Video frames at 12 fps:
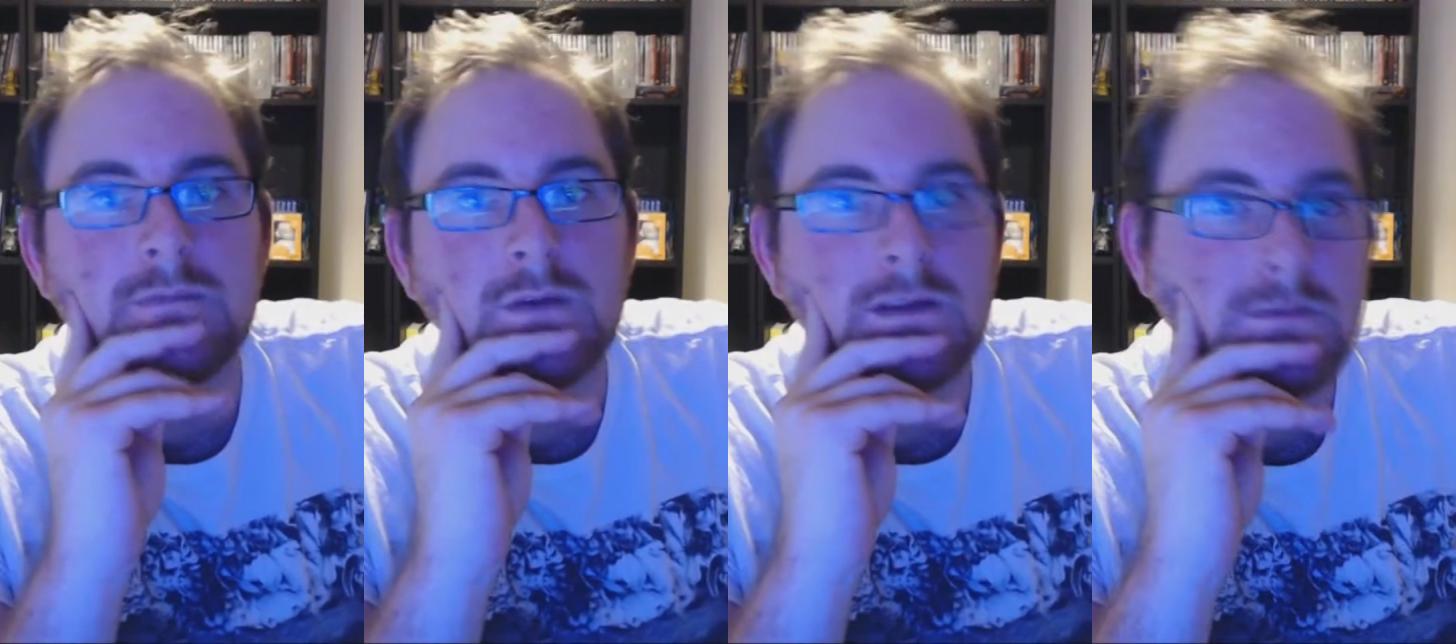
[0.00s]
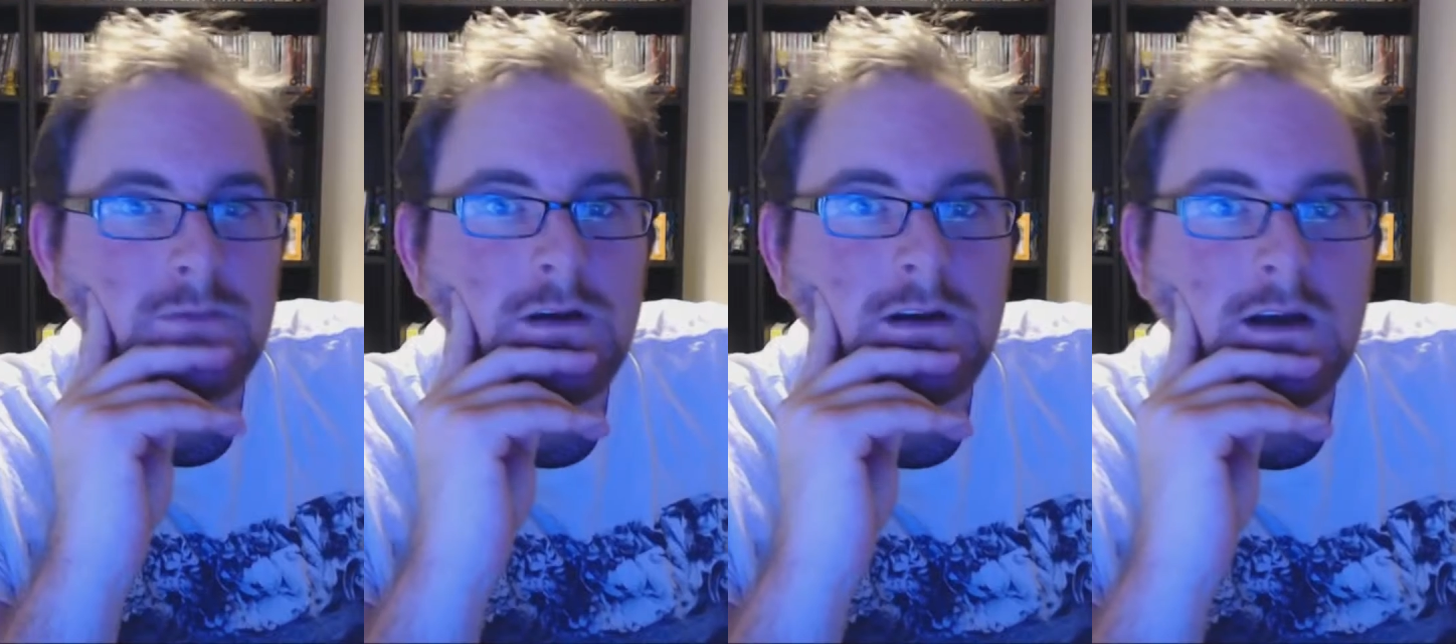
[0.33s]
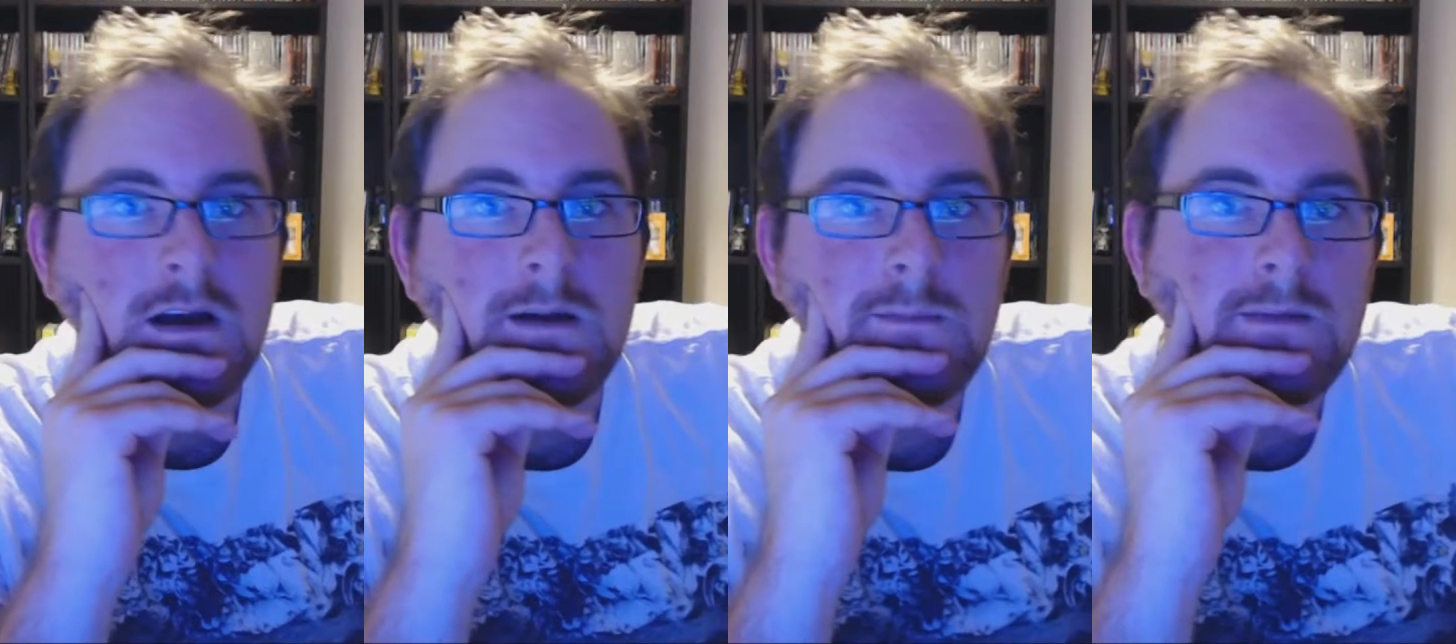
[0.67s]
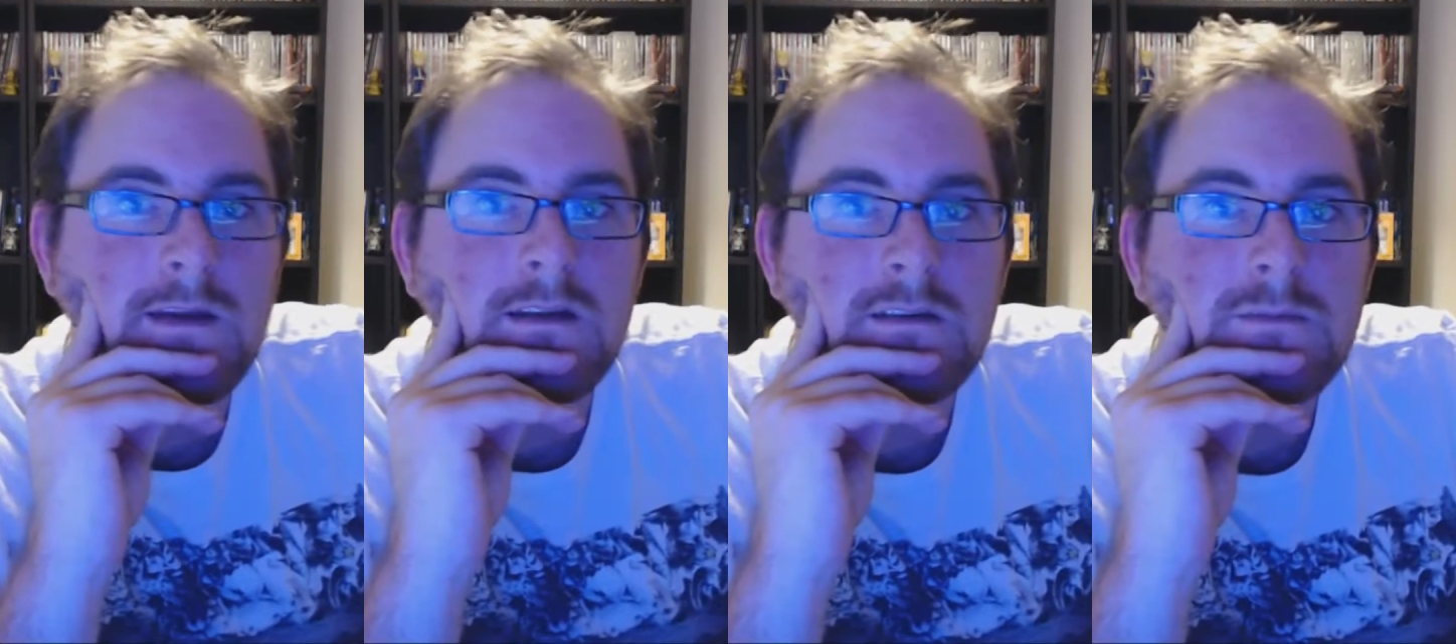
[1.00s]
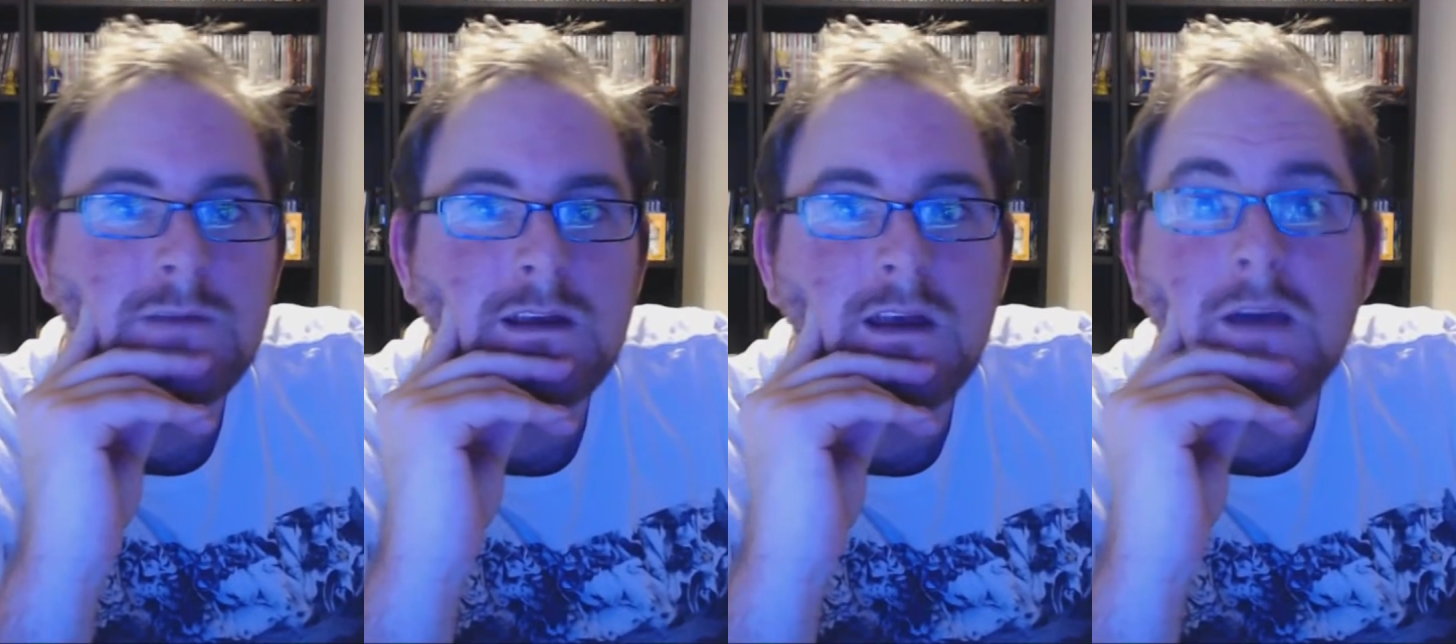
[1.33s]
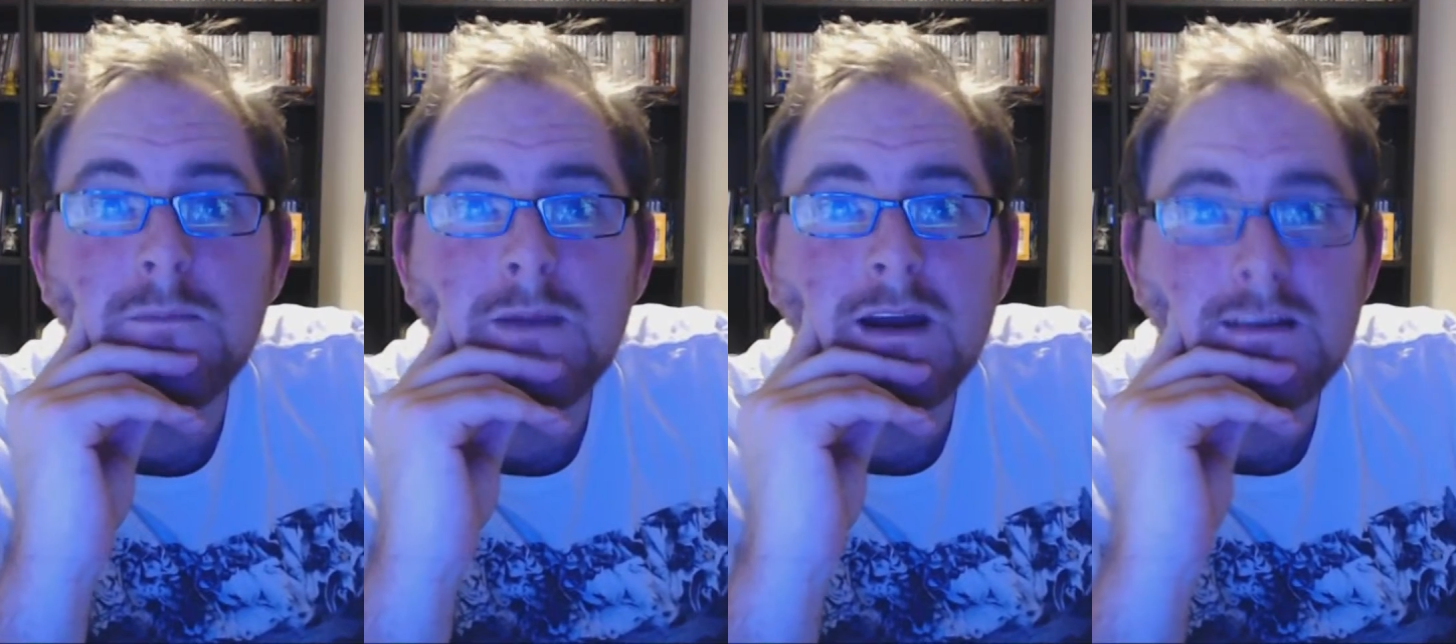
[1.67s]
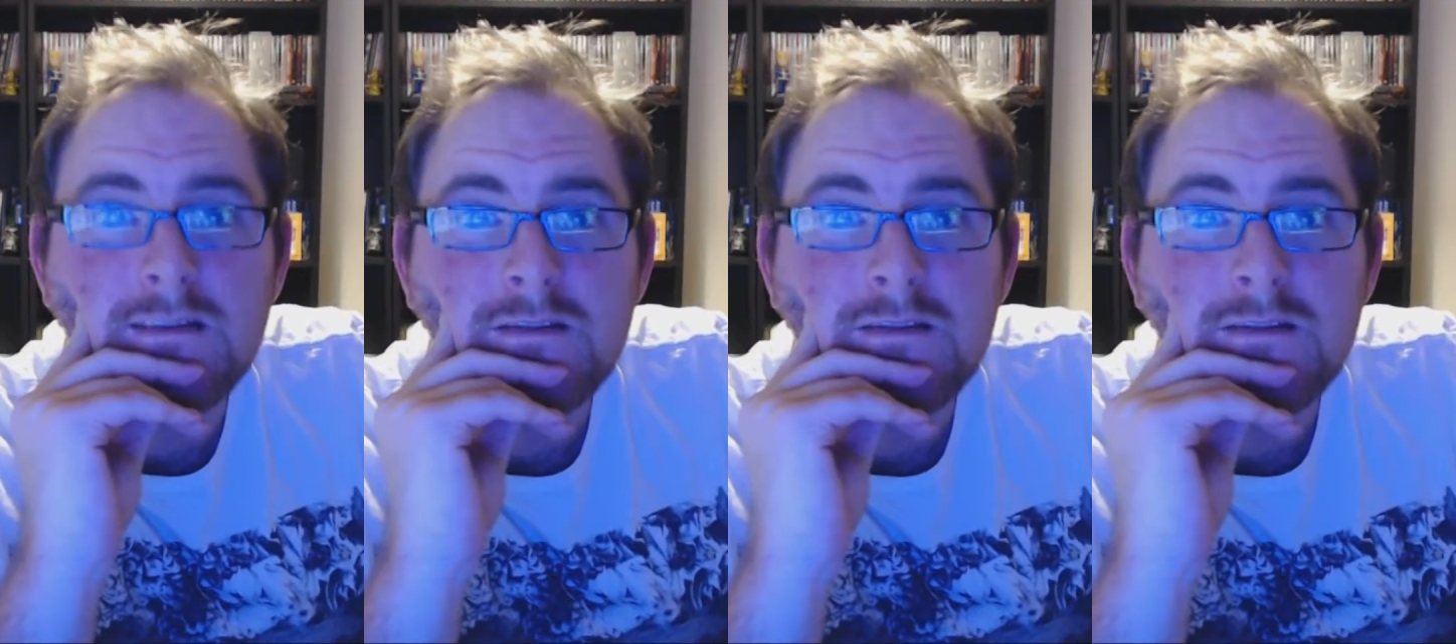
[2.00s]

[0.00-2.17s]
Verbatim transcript: Once work calms down, I'll be going back